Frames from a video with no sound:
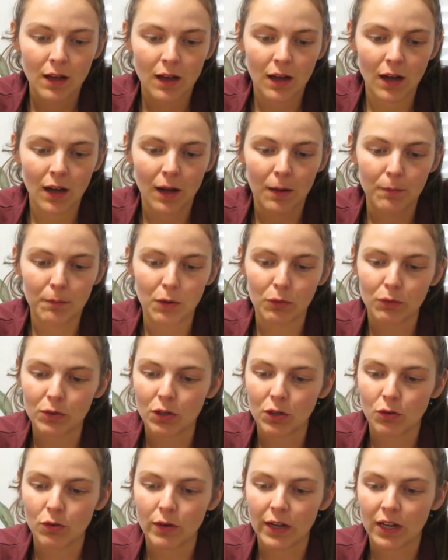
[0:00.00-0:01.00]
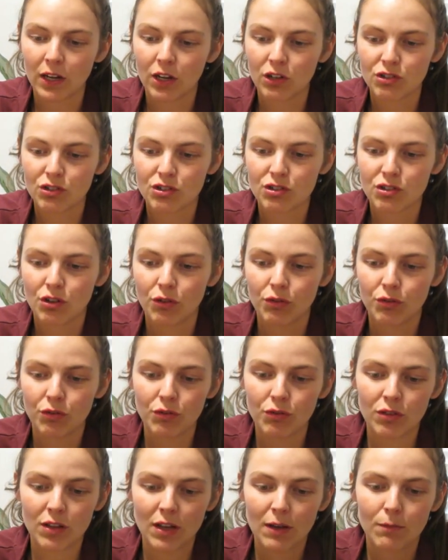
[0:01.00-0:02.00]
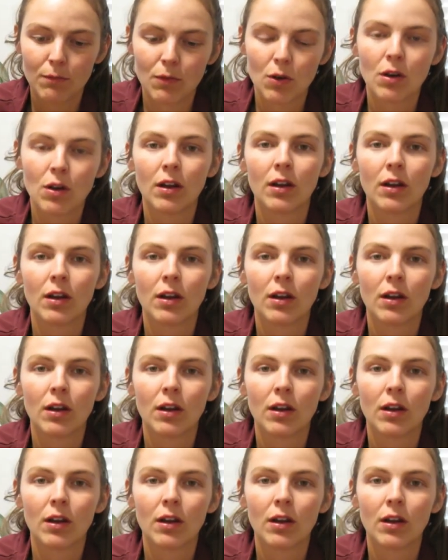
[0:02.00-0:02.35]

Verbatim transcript: But real quick, I'll just go through them.